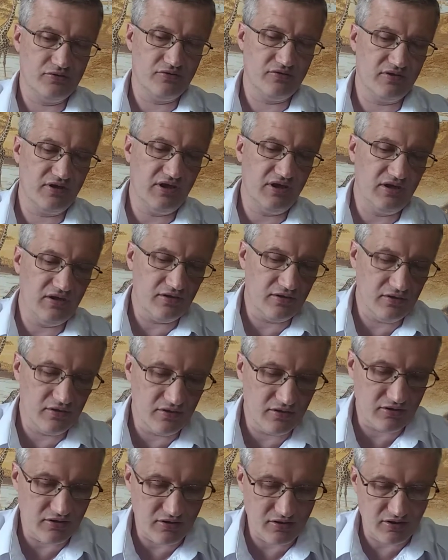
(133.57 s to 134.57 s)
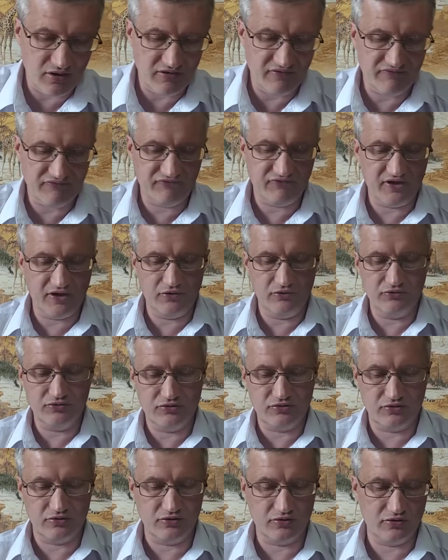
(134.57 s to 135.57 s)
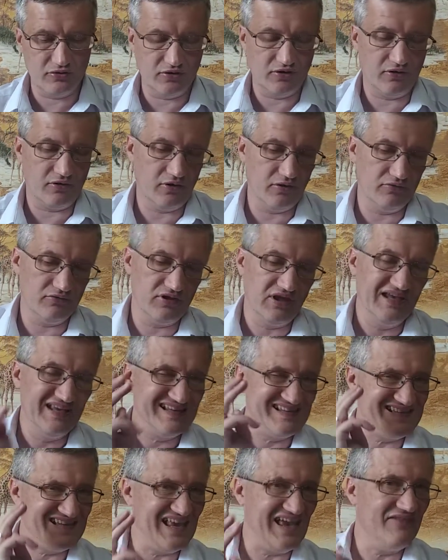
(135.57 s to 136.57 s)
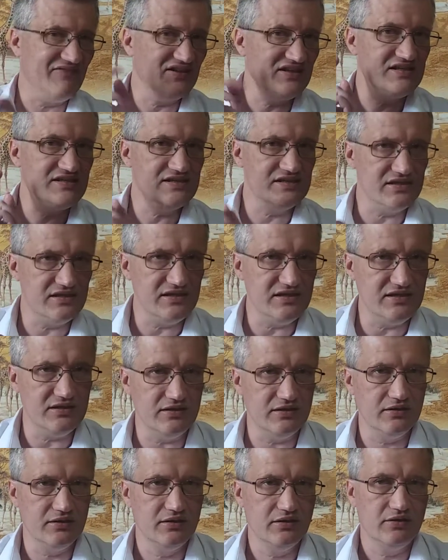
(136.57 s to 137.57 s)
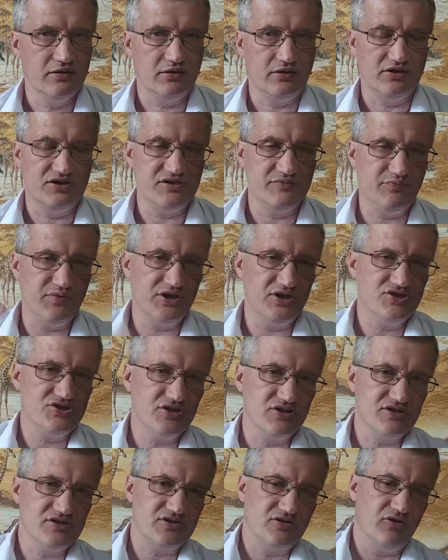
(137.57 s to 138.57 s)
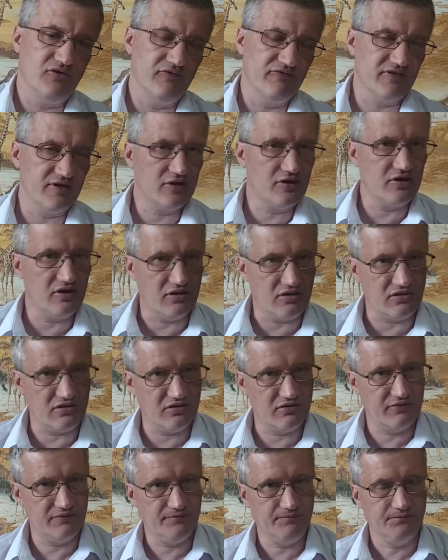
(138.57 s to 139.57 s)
they have found around 70 depictions of the cock.